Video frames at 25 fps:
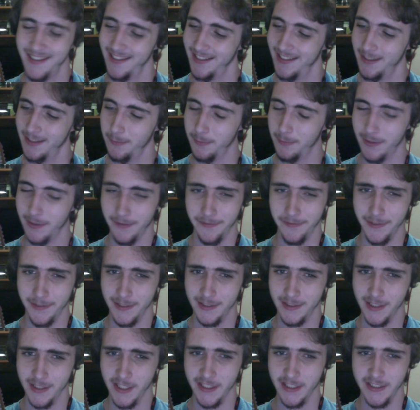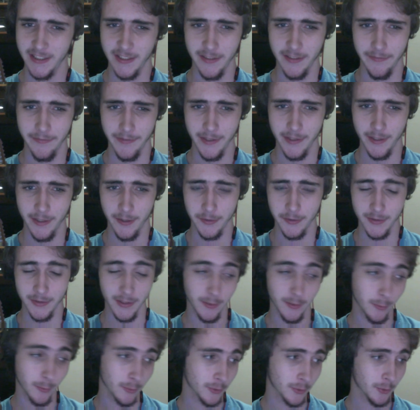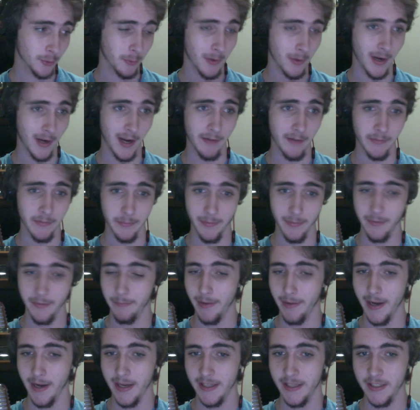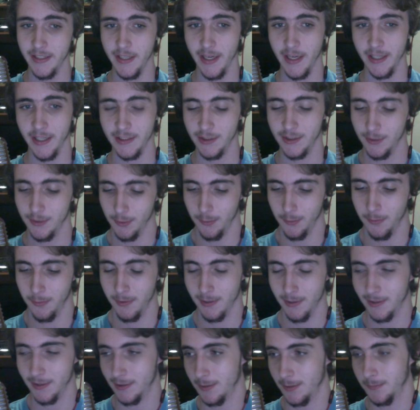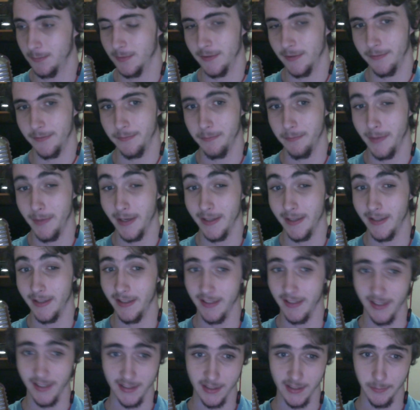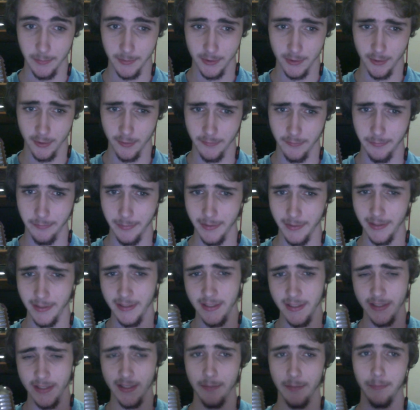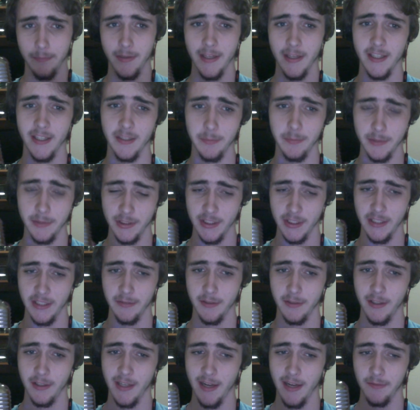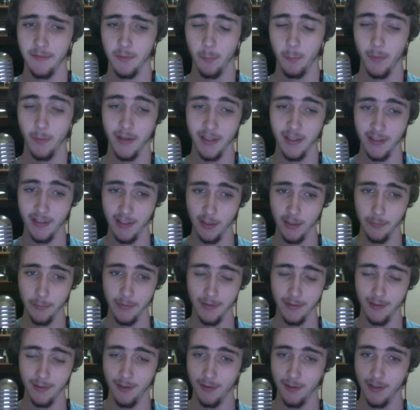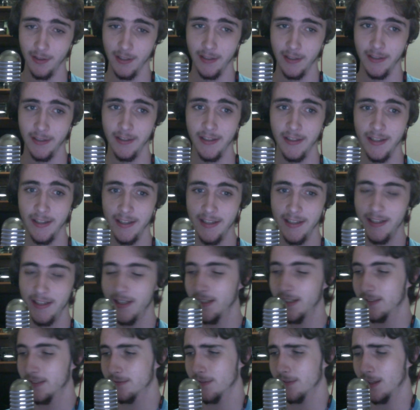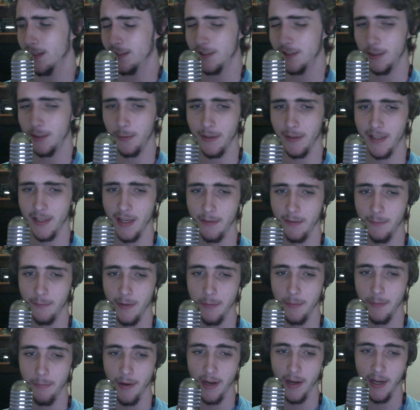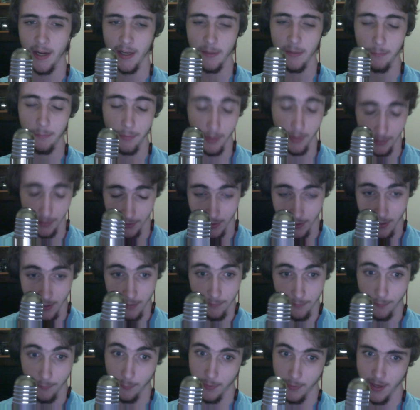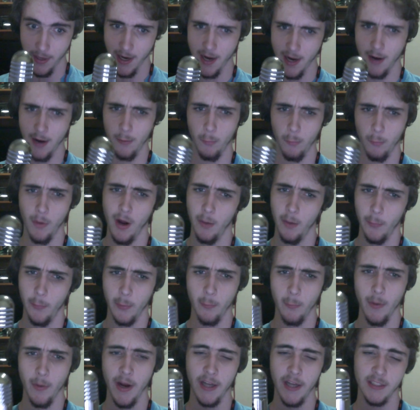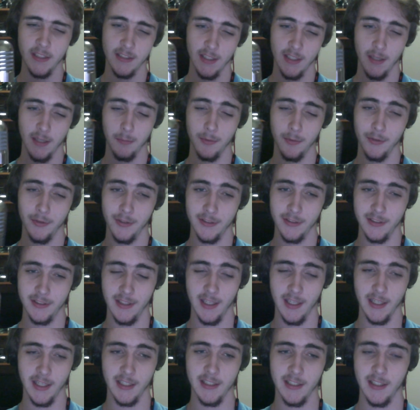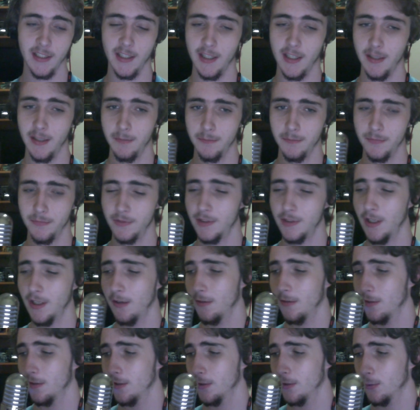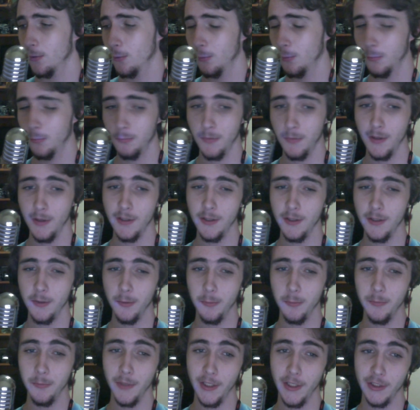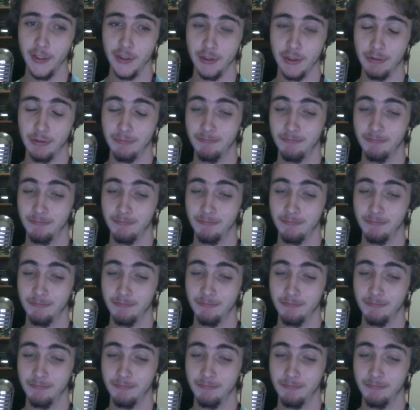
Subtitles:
when I finish editing the videos. And also, I haven't been paid yet, so in terms of making the next episode of Bendy and the Ink Machine, we're gonna have to wait a little bit longer until I get repaid. But for now, while we wait, I'm gonna tell a little nice